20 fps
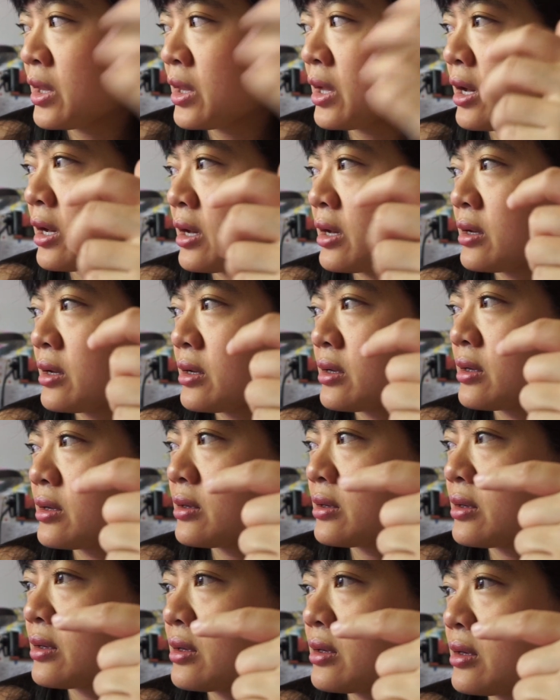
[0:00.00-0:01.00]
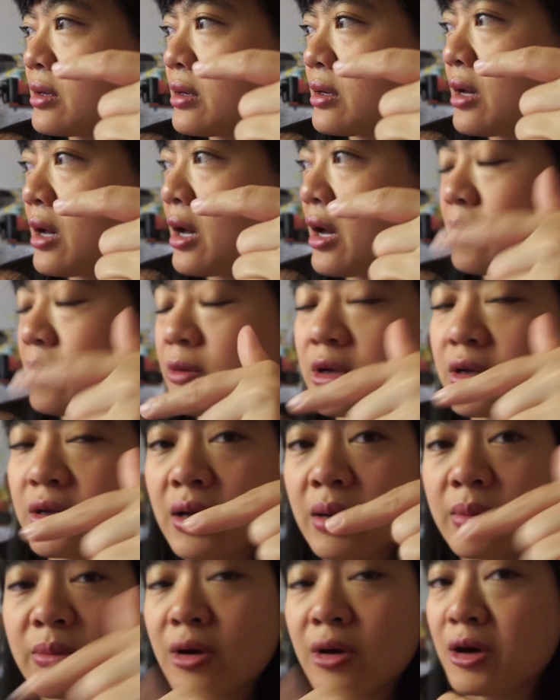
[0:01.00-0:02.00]
I'm
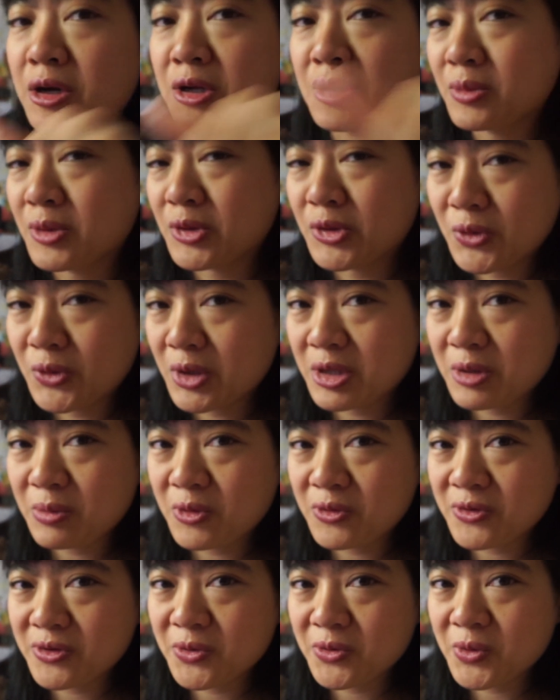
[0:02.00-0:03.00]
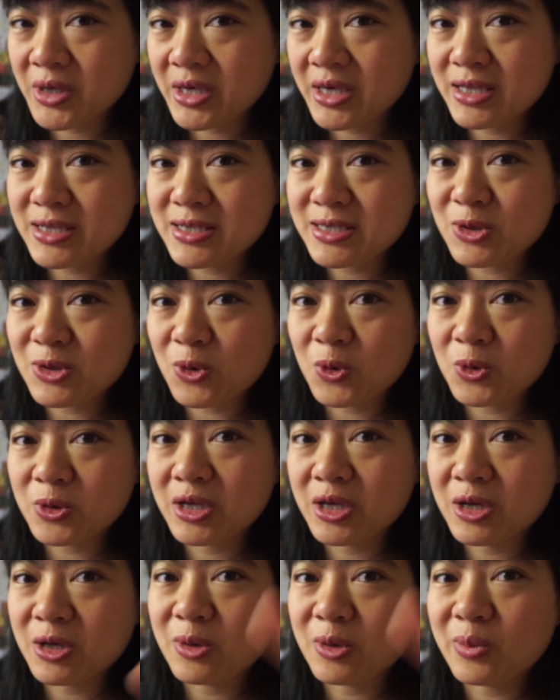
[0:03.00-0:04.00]
not going to be doing them over the weekends. They're
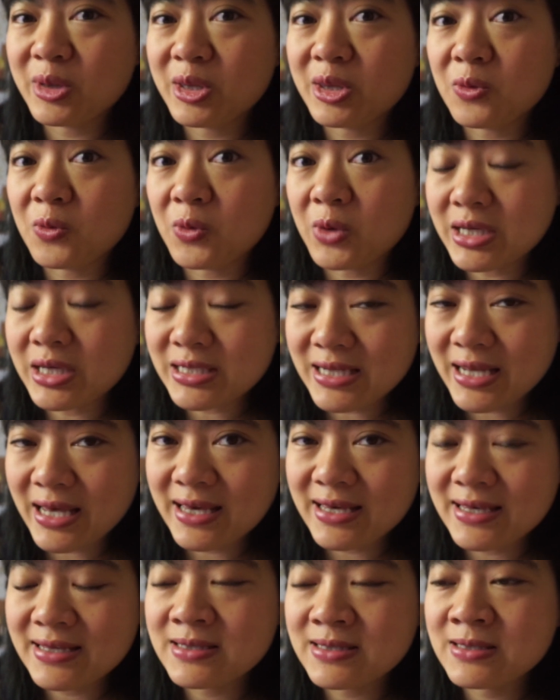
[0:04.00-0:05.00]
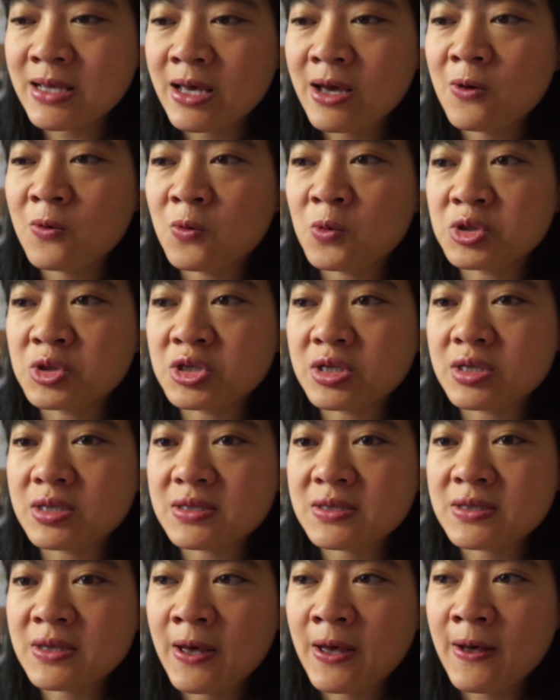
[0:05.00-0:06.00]
only going to be the weekdays, which
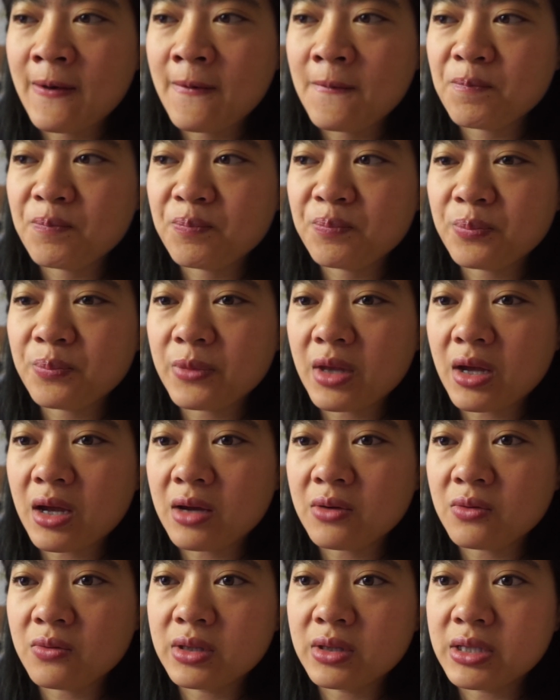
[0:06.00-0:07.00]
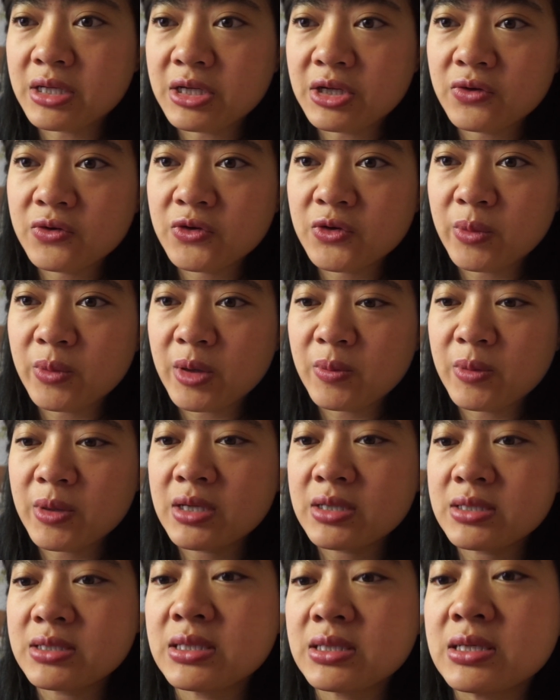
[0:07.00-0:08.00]
is really new to me,
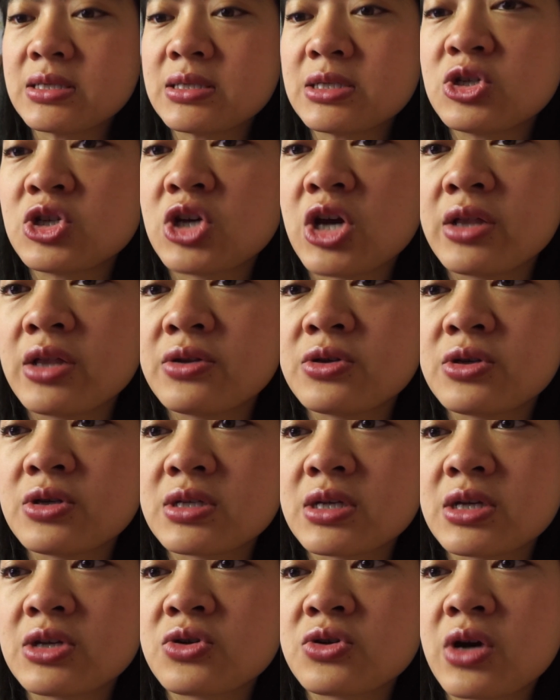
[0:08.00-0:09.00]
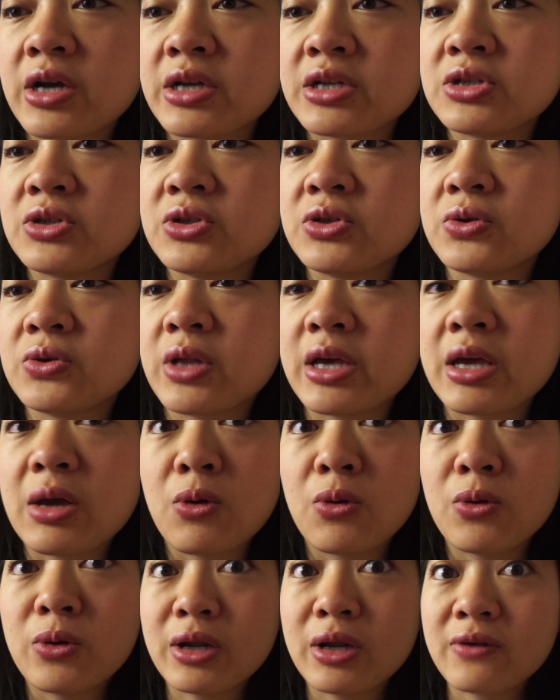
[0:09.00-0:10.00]
because these challenges I tried to do, like,
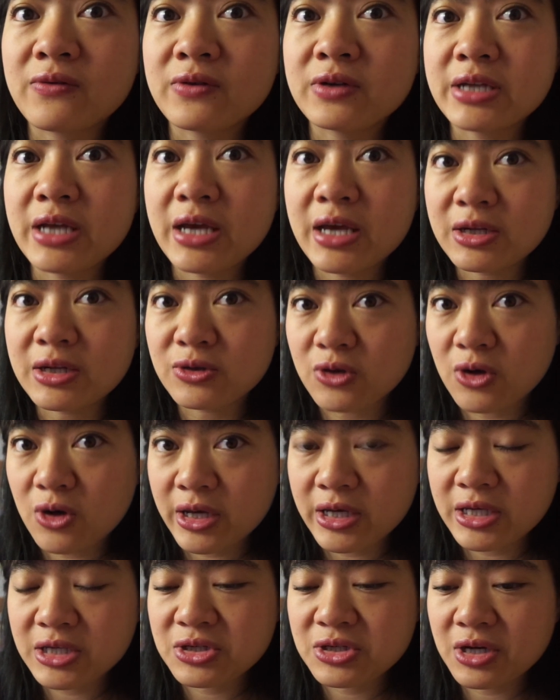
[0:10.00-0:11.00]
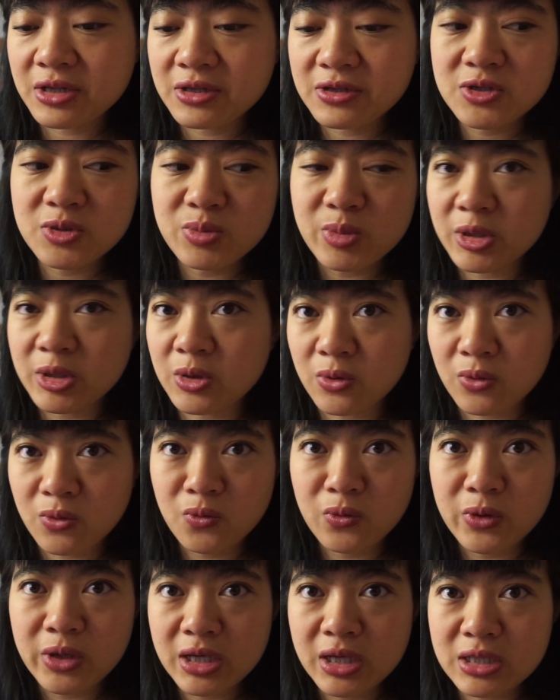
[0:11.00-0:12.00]
oh, an everyday drawing challenge, but no,
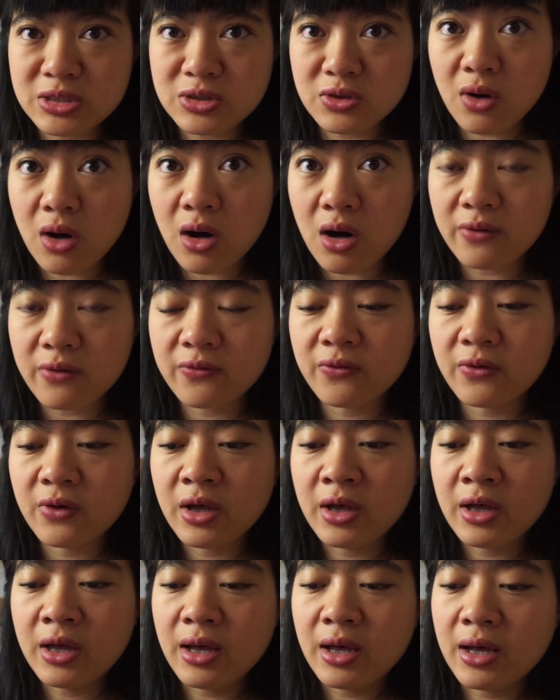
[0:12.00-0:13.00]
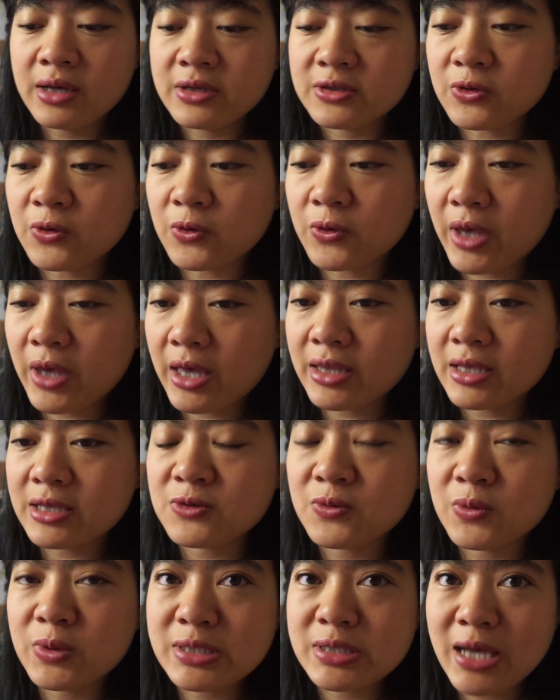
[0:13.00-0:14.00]
weekends are off. So yeah,
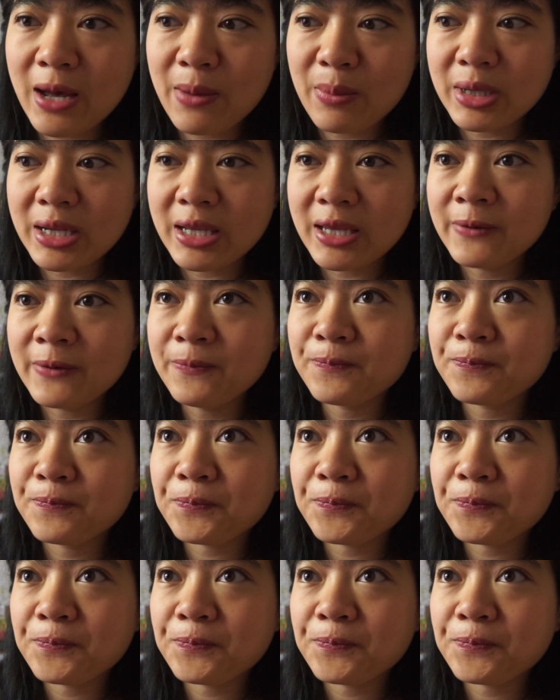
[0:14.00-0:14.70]
that's what's happening.